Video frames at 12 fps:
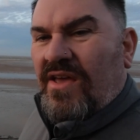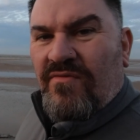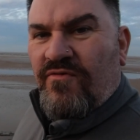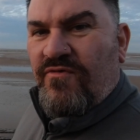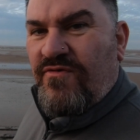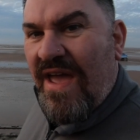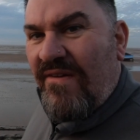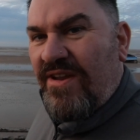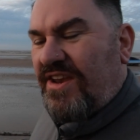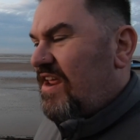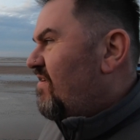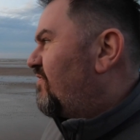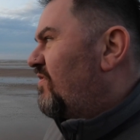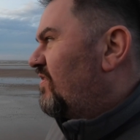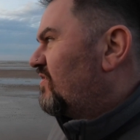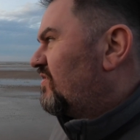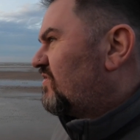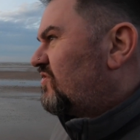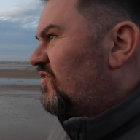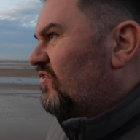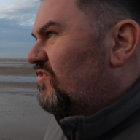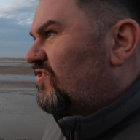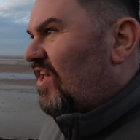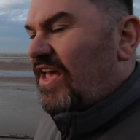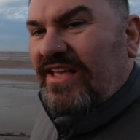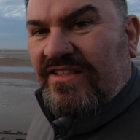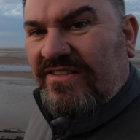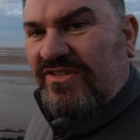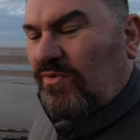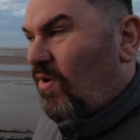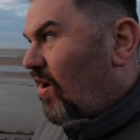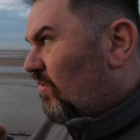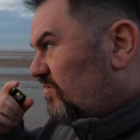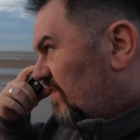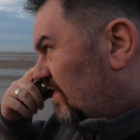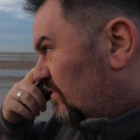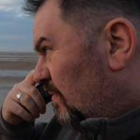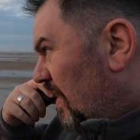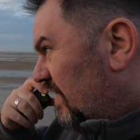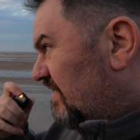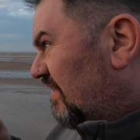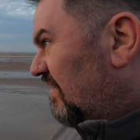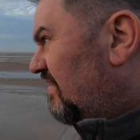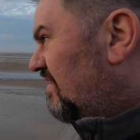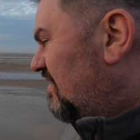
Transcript: Very different sunset to what I was expecting.